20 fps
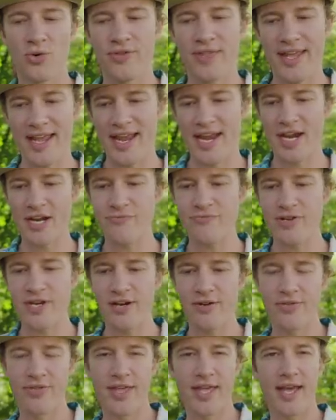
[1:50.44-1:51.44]
or the
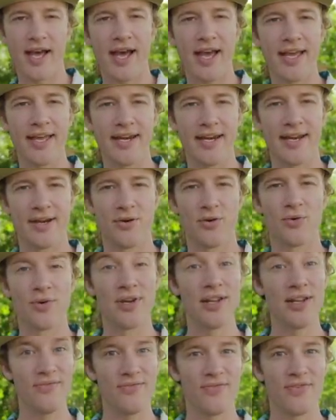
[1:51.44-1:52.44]
area they hide in or
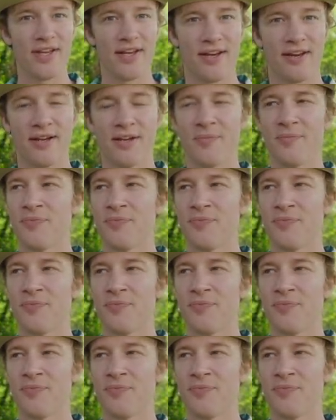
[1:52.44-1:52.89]
live in